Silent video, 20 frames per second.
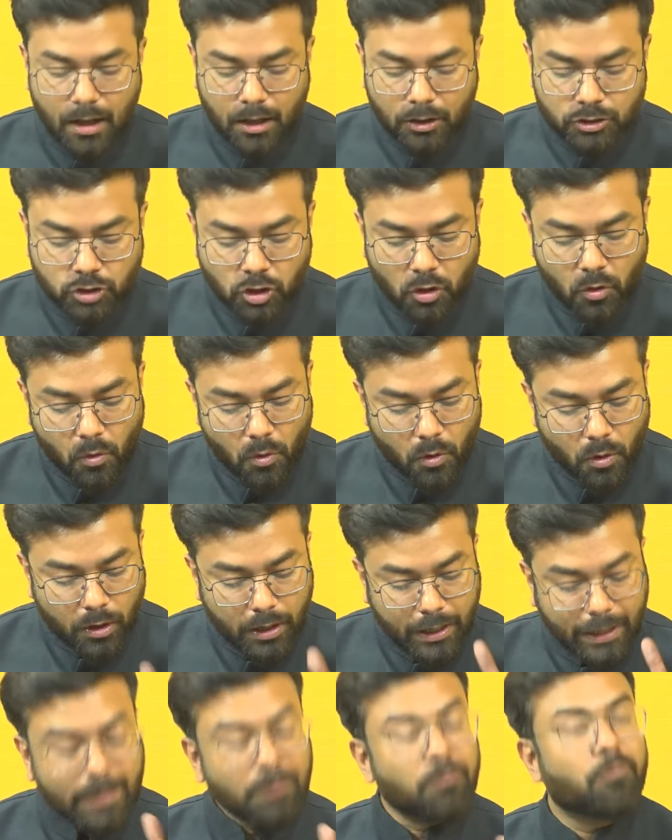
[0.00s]
So,
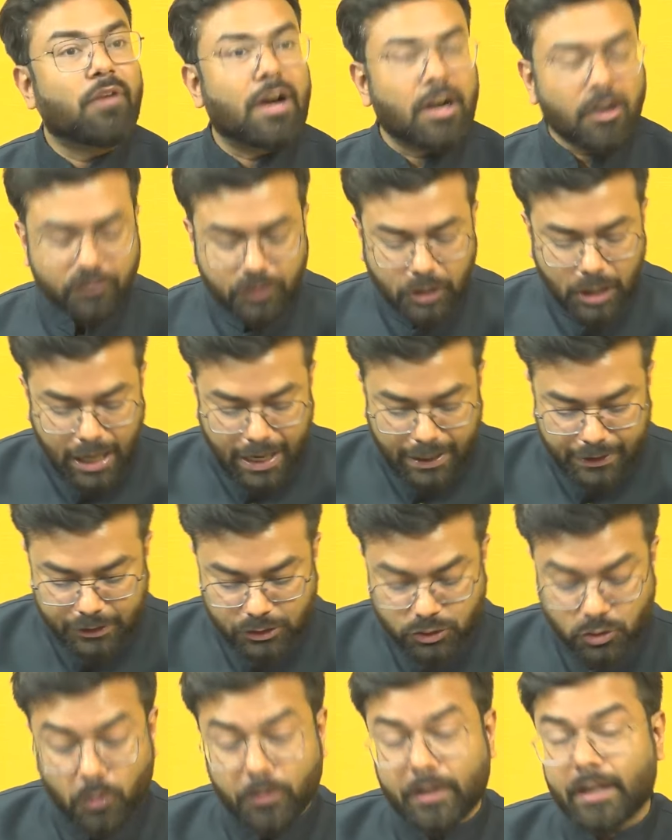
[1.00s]
in one of the
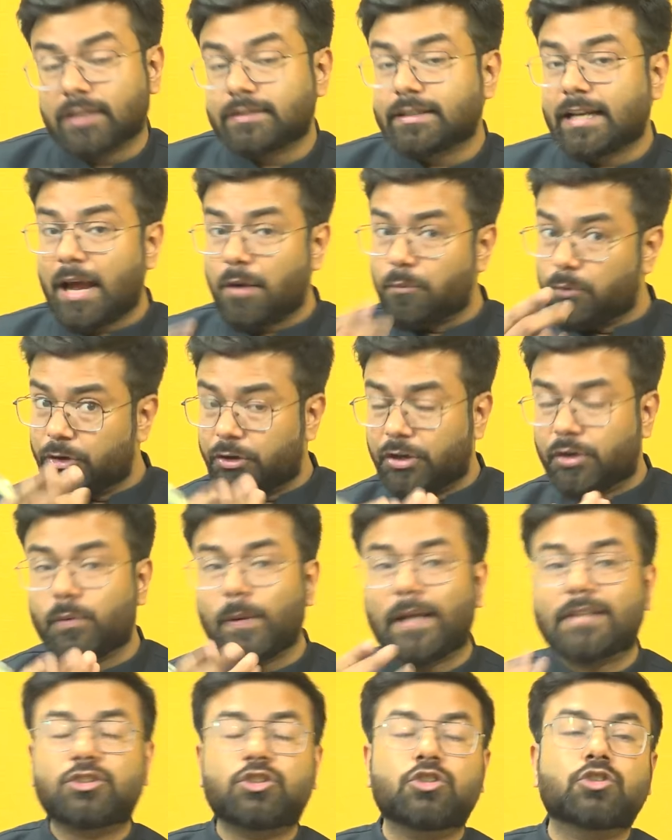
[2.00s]
editorials, and I would
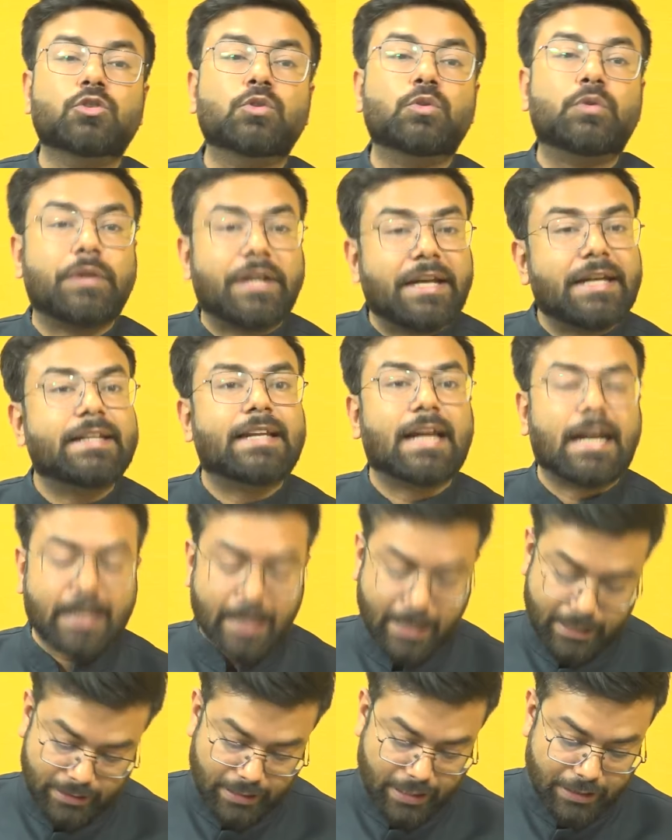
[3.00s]
request you to read that
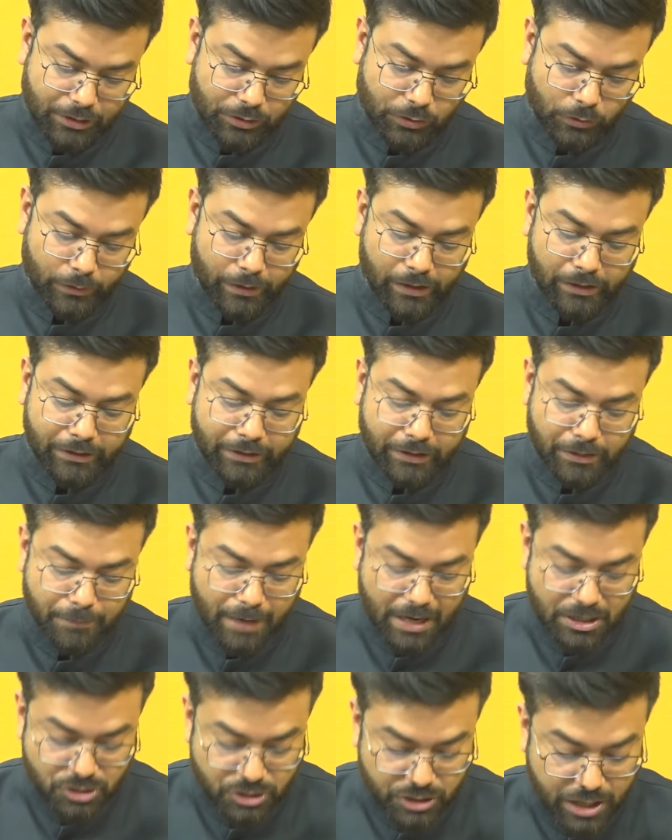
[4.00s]
editorial written
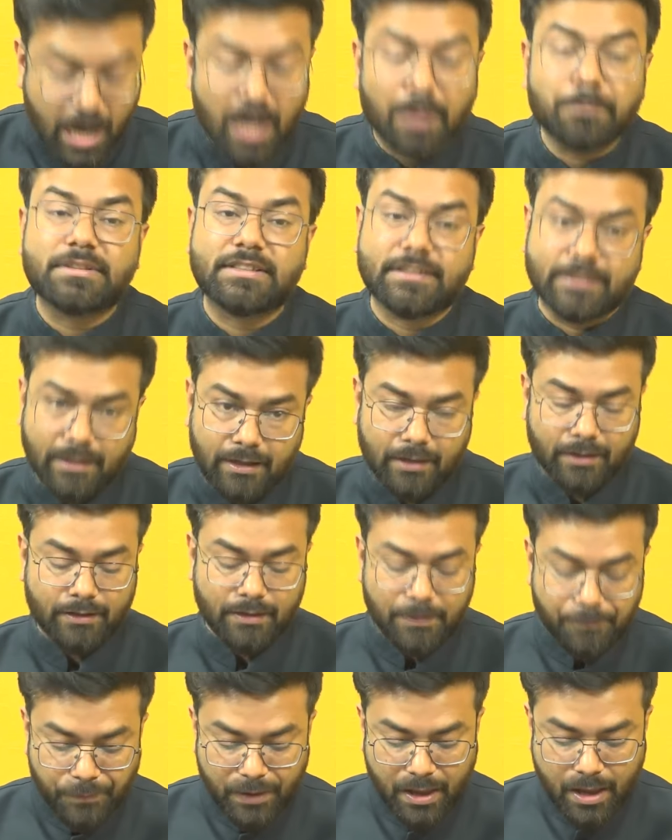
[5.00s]
by Shyam
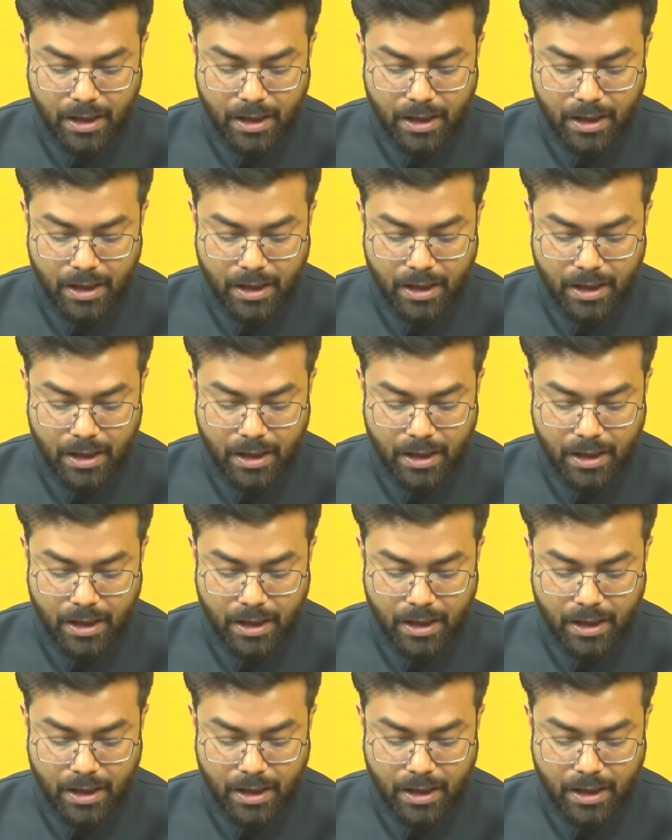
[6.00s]
Saran.